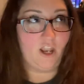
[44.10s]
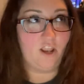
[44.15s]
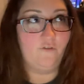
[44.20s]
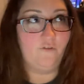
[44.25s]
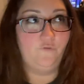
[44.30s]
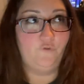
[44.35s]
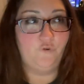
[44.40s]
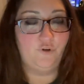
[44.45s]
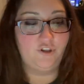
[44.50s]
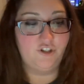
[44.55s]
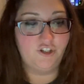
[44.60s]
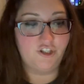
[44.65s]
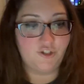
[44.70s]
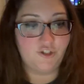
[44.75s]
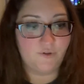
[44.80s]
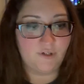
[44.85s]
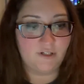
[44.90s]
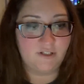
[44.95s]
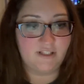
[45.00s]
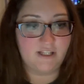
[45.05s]
For the
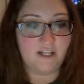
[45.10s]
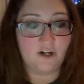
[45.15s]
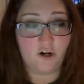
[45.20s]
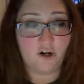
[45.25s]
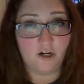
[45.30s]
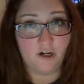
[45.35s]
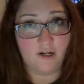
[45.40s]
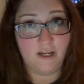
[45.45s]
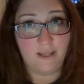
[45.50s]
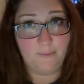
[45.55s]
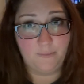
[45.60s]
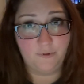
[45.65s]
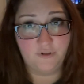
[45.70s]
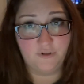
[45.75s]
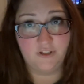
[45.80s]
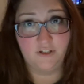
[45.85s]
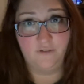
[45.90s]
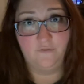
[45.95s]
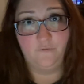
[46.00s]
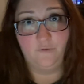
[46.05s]
students that aren't able
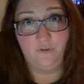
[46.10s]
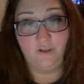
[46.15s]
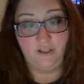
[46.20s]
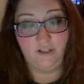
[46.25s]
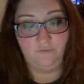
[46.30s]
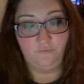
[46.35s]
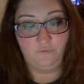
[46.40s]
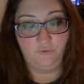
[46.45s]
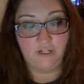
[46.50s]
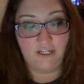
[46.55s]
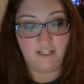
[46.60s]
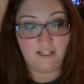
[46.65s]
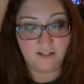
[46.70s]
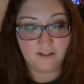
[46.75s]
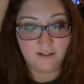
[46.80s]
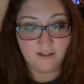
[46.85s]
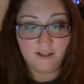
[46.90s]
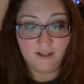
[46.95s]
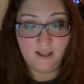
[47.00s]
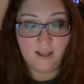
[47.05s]
to fully read
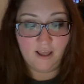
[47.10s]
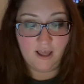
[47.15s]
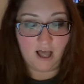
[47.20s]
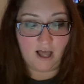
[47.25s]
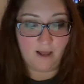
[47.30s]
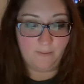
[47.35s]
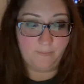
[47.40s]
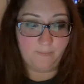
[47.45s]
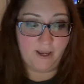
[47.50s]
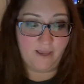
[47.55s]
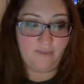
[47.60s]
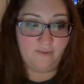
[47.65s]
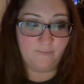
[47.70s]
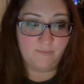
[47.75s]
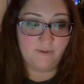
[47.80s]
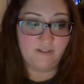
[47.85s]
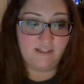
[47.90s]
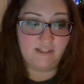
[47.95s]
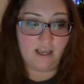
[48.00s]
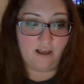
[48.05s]
by
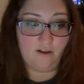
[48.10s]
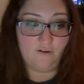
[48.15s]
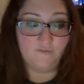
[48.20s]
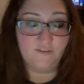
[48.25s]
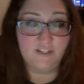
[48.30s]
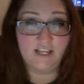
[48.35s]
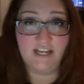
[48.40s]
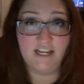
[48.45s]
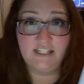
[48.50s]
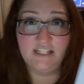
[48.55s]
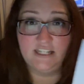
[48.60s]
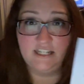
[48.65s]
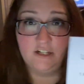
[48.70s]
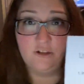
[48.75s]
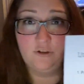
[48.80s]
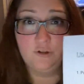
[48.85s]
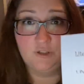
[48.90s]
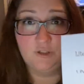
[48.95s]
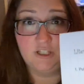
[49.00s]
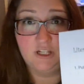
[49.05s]
themselves, I did
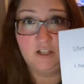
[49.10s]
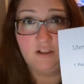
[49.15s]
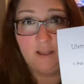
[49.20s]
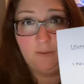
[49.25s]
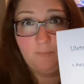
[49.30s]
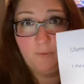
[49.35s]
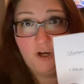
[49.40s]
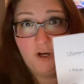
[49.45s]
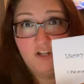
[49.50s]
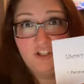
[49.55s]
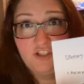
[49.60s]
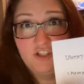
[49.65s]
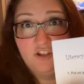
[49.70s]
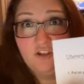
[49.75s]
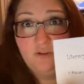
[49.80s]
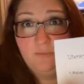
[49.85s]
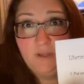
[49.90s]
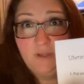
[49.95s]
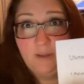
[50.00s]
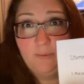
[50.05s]
include the clip art so
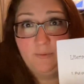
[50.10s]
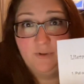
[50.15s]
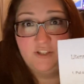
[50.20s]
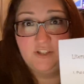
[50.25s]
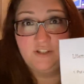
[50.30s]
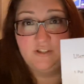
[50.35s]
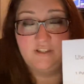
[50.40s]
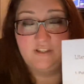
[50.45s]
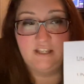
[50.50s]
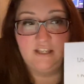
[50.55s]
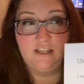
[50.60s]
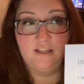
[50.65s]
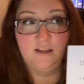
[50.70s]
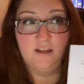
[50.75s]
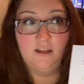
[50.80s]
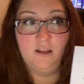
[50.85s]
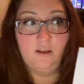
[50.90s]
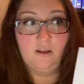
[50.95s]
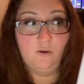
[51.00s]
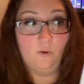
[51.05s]
they'll be able to see
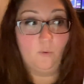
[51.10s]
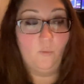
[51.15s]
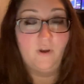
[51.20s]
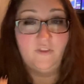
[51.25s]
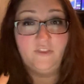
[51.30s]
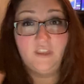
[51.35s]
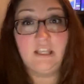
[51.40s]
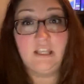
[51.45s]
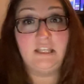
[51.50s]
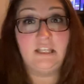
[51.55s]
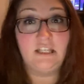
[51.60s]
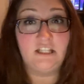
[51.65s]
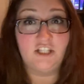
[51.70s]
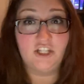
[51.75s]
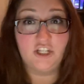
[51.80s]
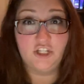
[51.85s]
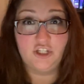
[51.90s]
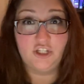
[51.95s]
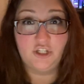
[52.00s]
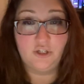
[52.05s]
what they need
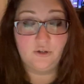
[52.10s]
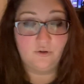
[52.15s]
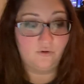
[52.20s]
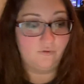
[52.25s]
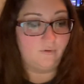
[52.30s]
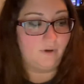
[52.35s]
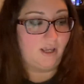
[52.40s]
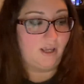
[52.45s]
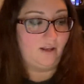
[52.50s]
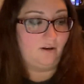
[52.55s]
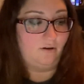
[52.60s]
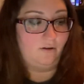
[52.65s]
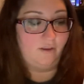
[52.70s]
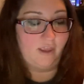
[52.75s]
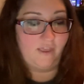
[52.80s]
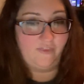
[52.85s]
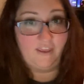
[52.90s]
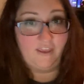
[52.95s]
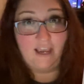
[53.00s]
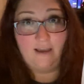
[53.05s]
to do and
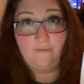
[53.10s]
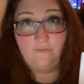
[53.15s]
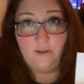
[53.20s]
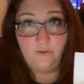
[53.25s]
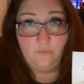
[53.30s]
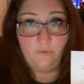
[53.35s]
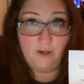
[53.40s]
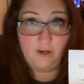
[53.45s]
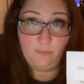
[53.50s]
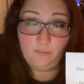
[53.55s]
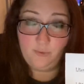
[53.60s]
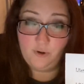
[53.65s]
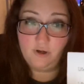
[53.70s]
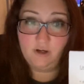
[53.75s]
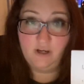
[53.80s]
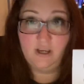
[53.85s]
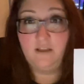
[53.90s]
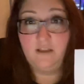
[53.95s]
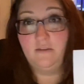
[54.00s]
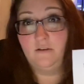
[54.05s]
that they have the right book
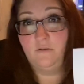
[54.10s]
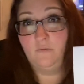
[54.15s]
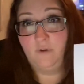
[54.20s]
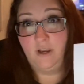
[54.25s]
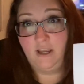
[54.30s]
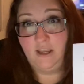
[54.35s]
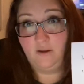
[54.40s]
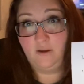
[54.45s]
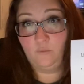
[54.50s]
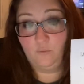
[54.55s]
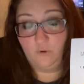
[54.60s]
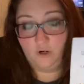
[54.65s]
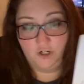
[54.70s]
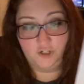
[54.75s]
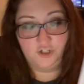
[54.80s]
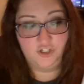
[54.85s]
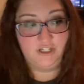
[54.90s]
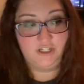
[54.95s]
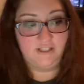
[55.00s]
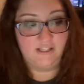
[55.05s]
and the right
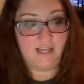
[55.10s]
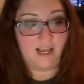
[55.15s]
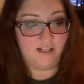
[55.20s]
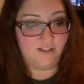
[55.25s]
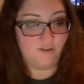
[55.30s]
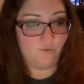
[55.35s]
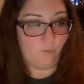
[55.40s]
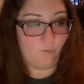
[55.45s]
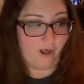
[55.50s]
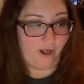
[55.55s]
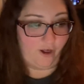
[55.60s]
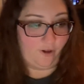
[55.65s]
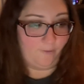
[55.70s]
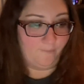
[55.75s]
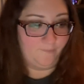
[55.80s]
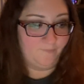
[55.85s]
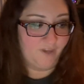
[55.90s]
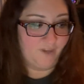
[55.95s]
worksheets as well.